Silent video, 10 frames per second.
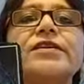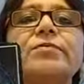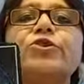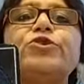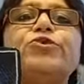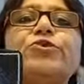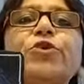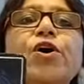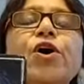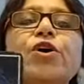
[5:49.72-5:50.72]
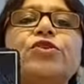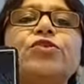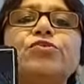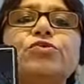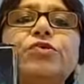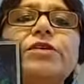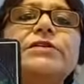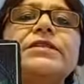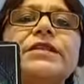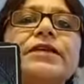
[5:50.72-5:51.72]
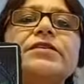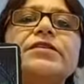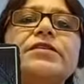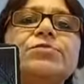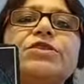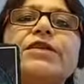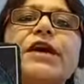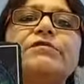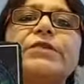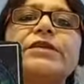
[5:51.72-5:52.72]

able to not only be centered himself,